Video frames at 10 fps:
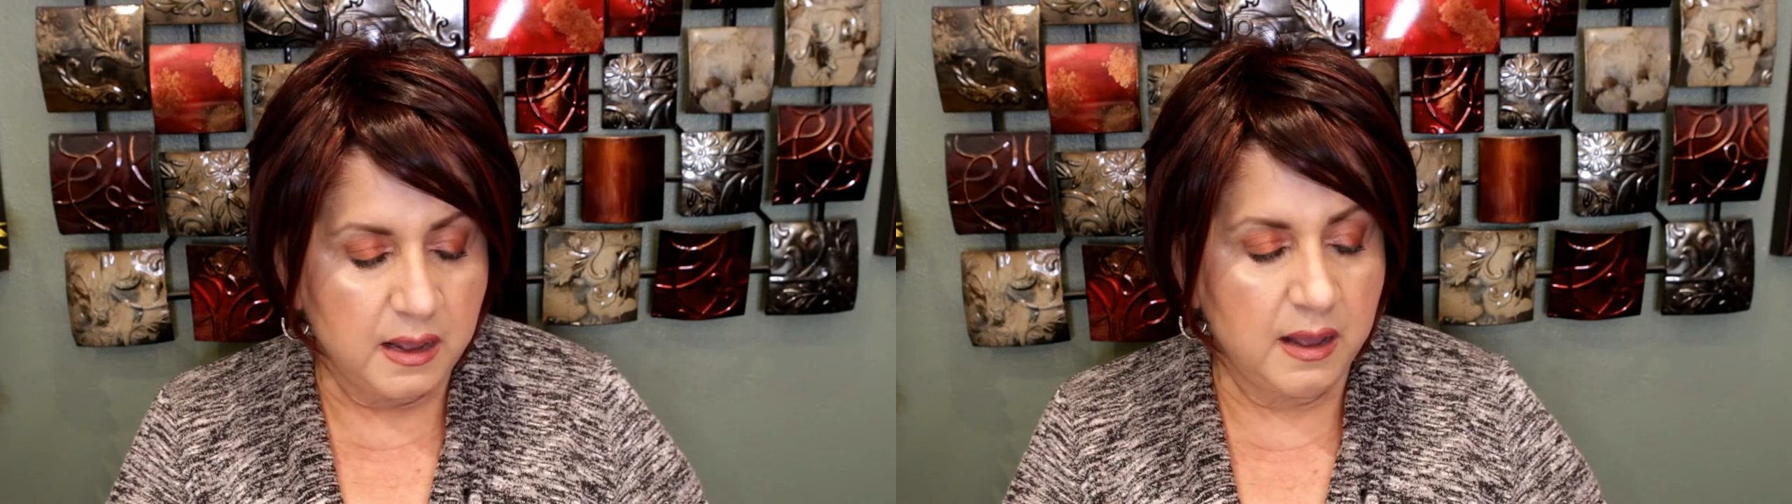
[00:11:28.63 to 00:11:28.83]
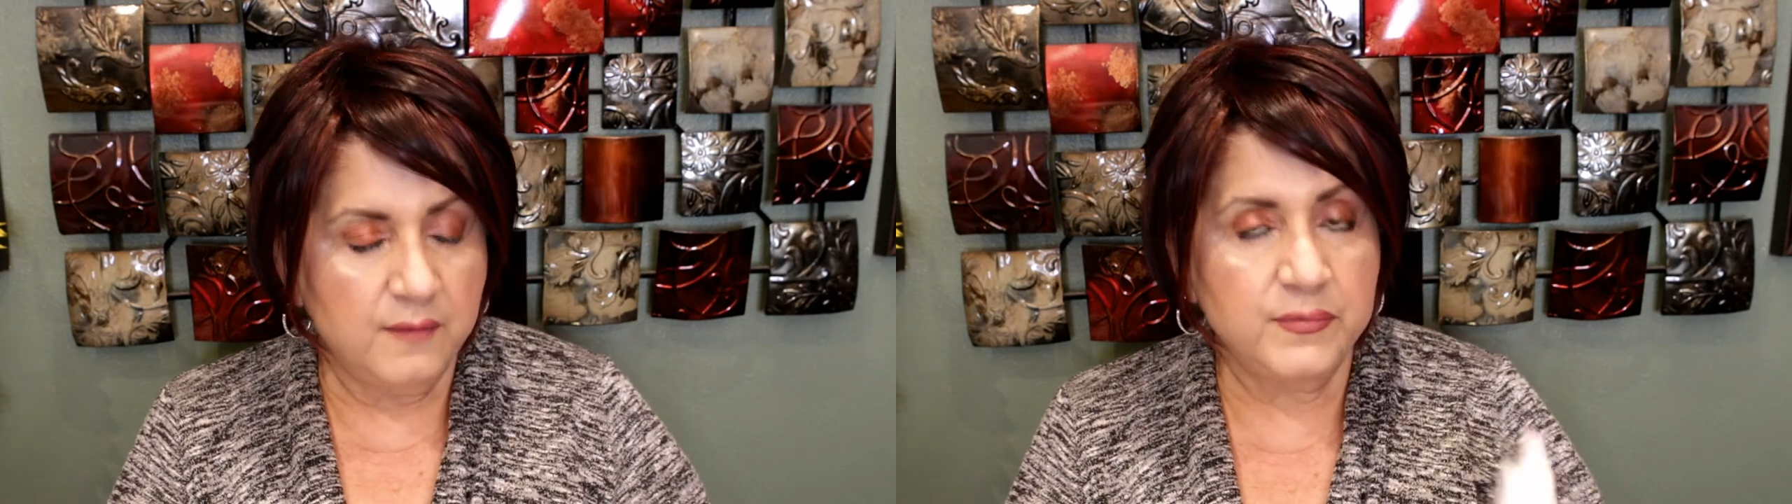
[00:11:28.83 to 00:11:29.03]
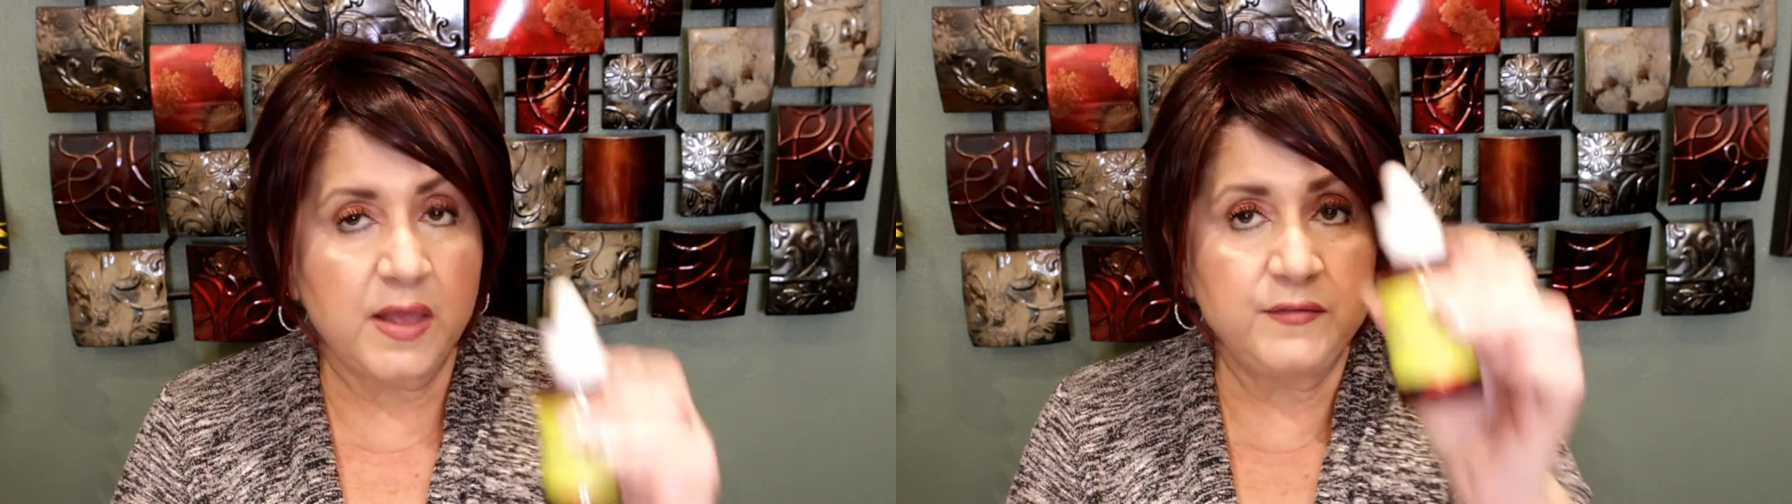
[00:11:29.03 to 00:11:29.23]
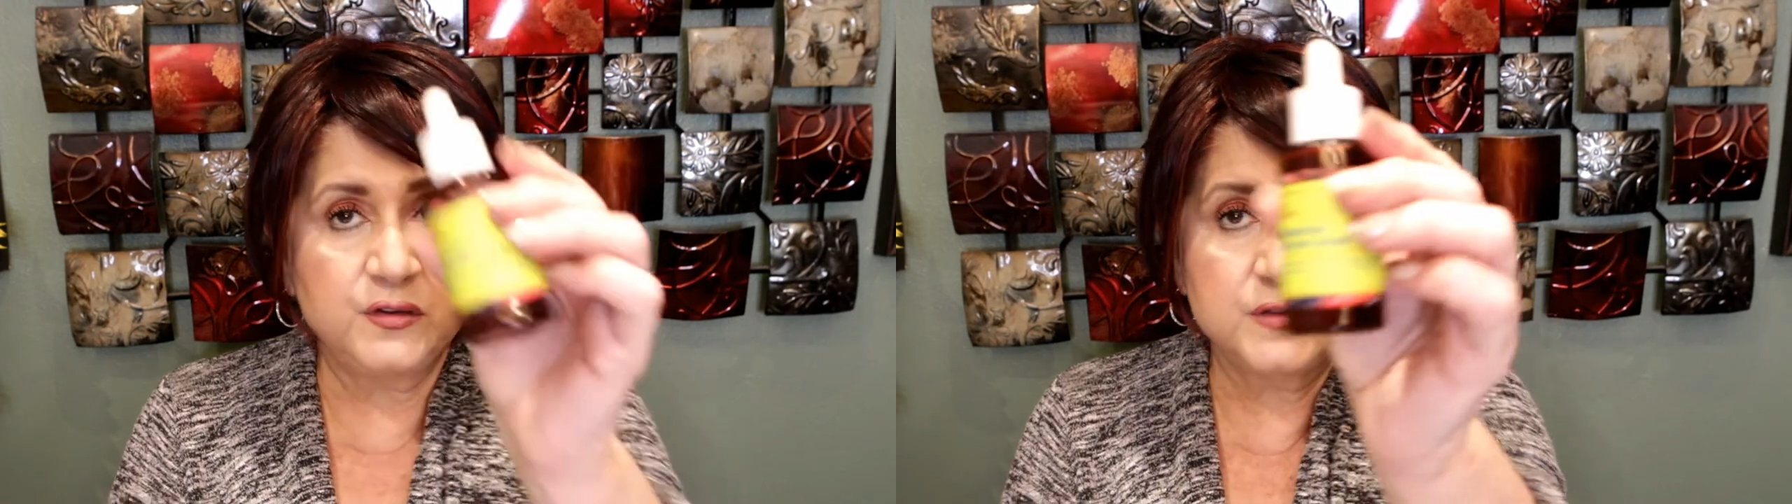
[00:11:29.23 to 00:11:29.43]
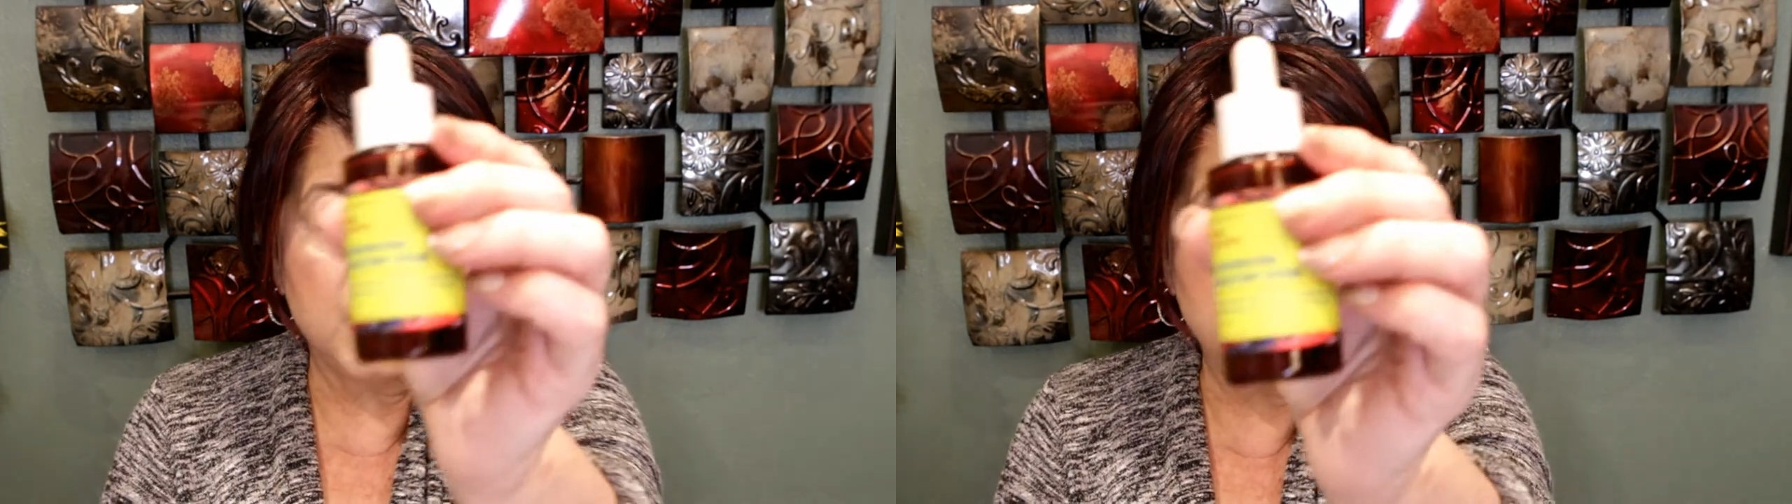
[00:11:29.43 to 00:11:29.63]
I've
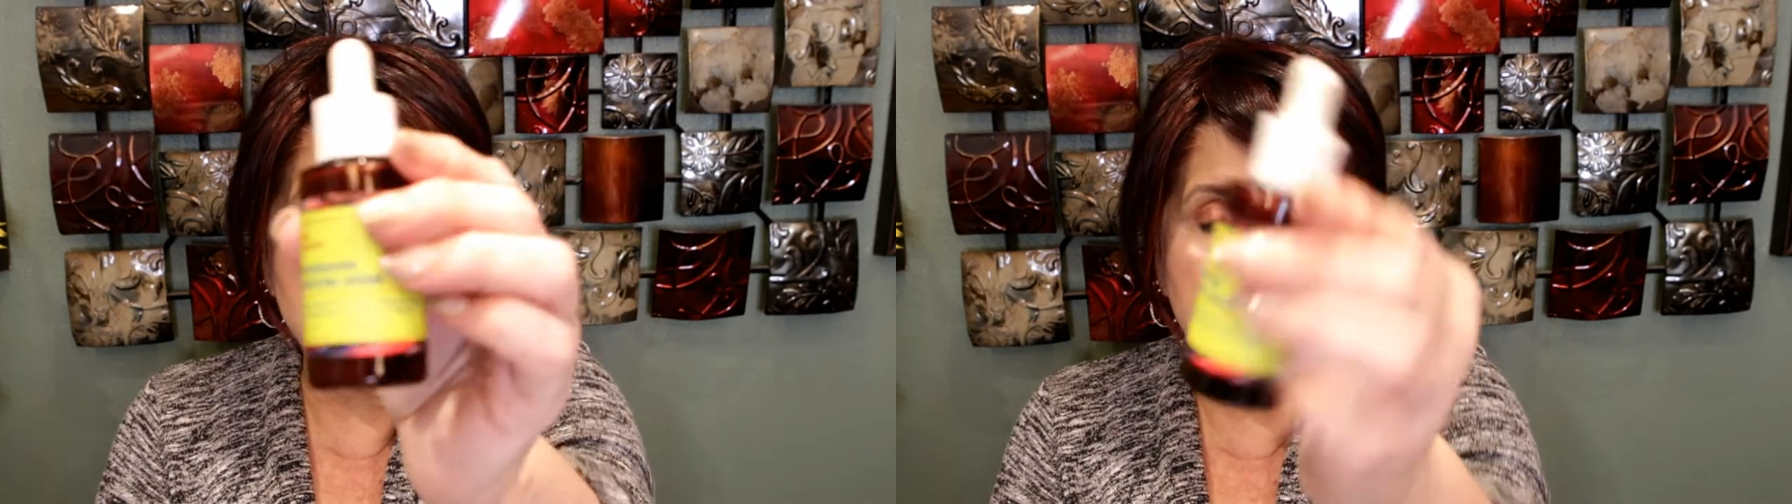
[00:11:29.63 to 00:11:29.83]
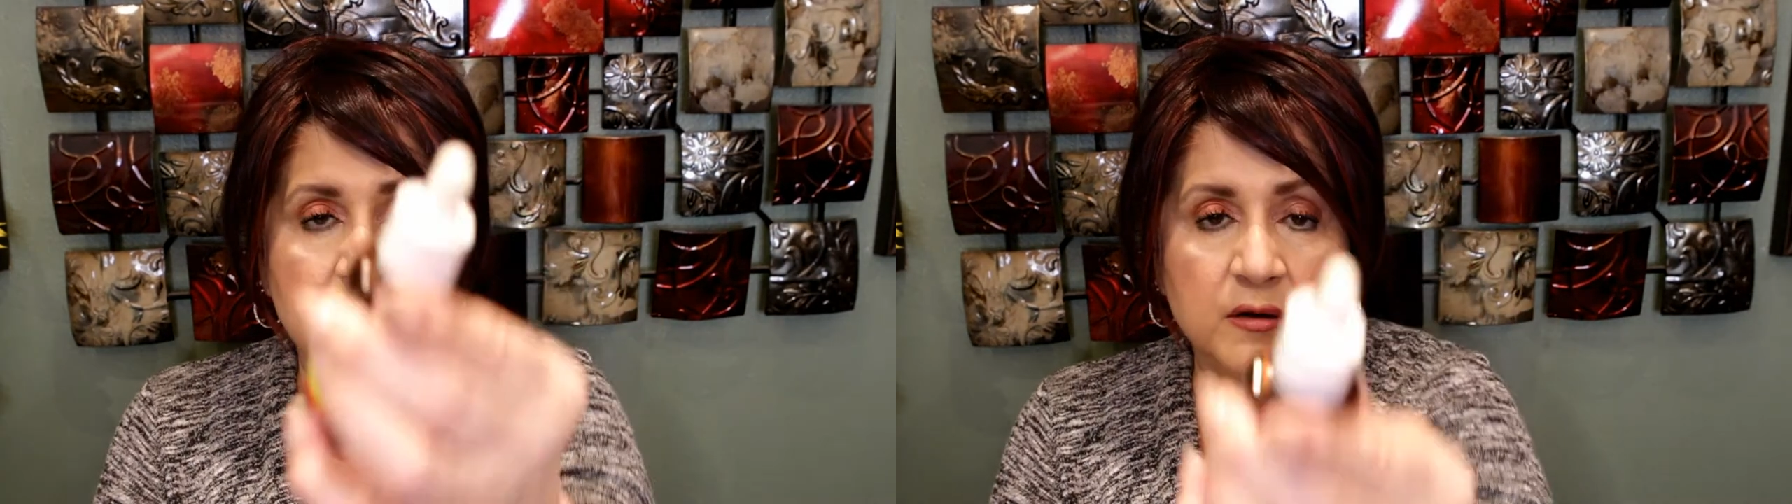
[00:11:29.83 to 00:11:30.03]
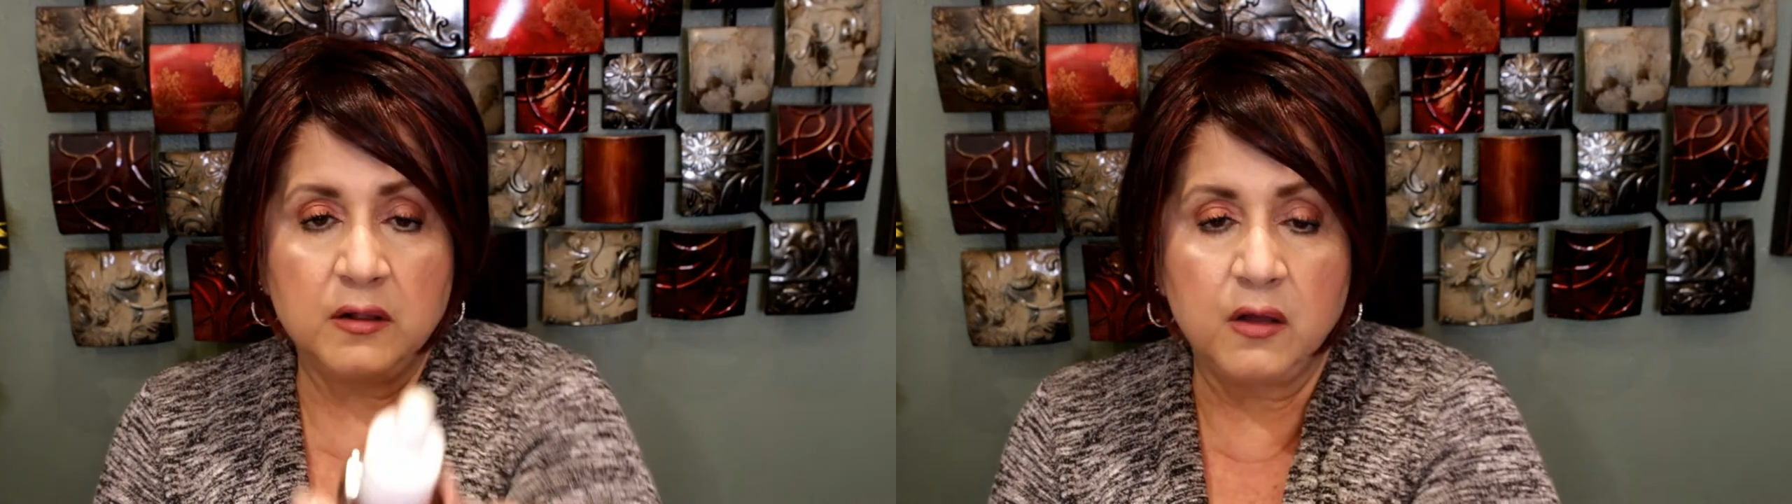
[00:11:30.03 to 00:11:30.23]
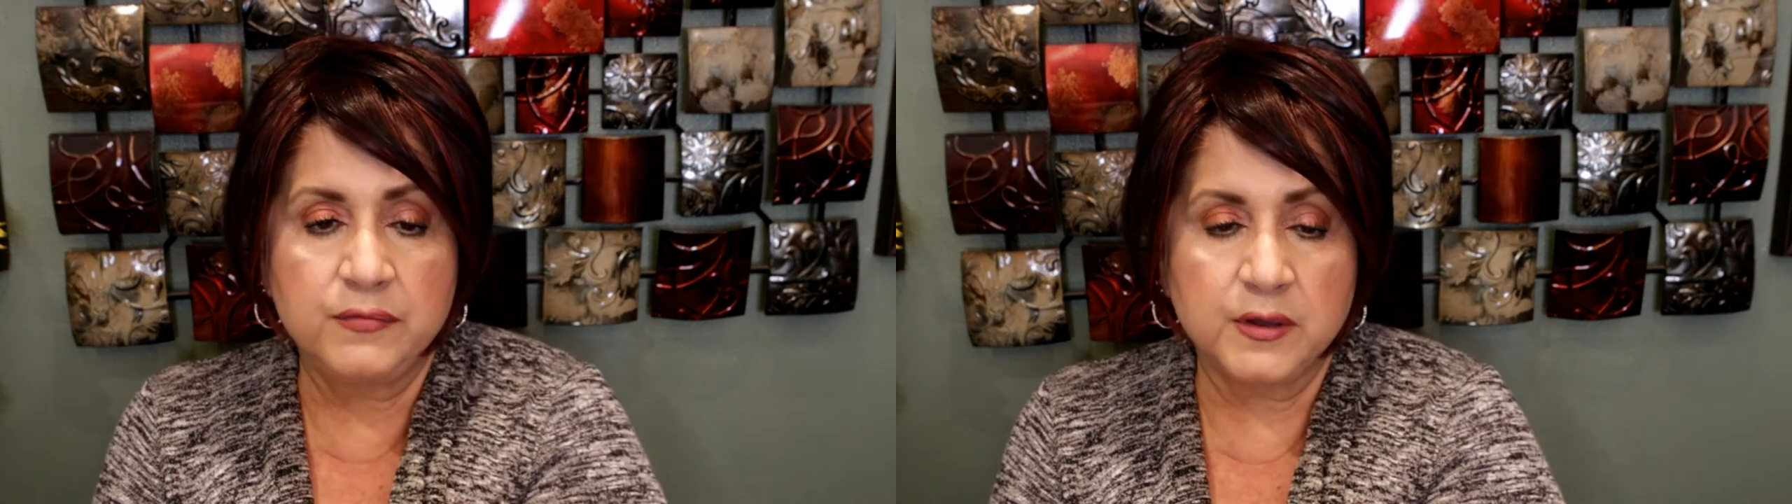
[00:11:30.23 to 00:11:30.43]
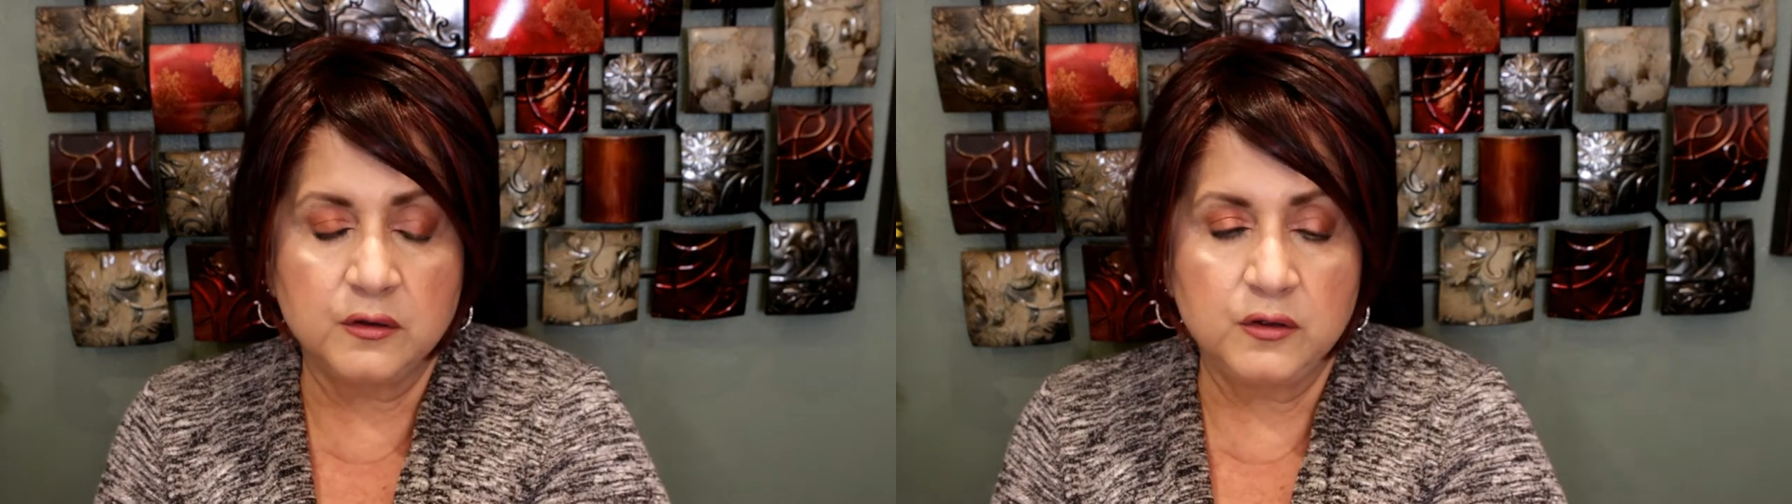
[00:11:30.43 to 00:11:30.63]
used a whole bottle
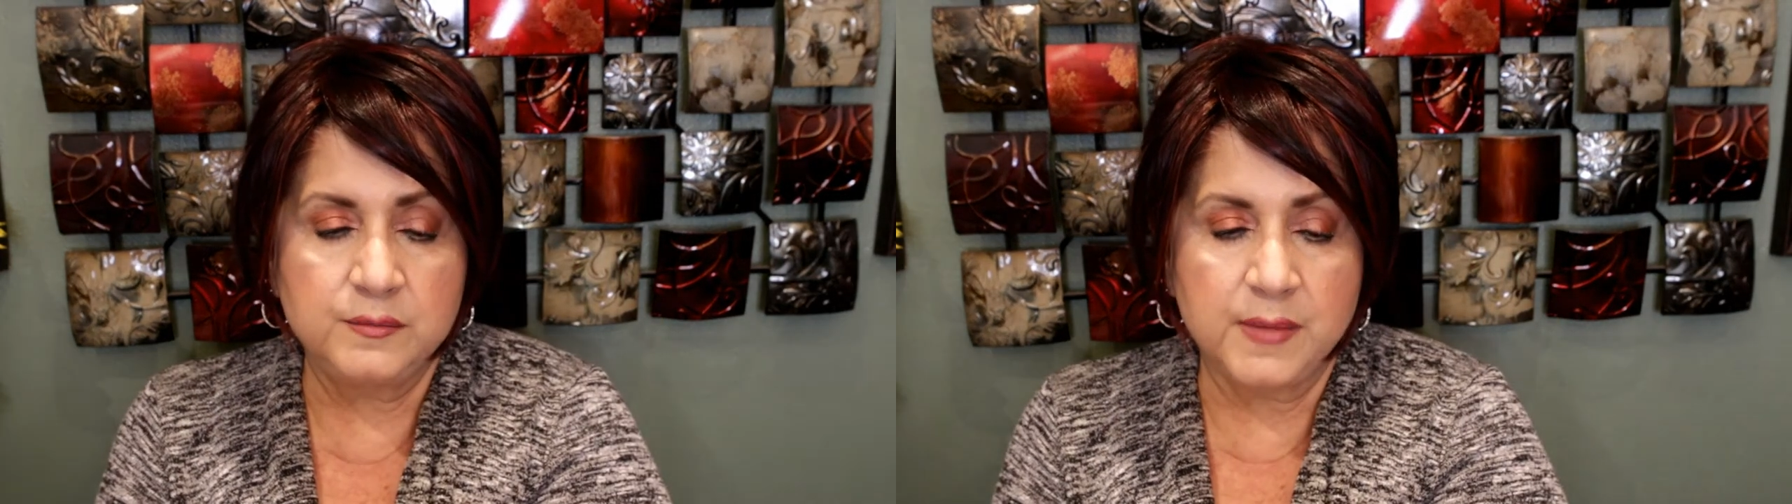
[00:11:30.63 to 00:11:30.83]
of the Good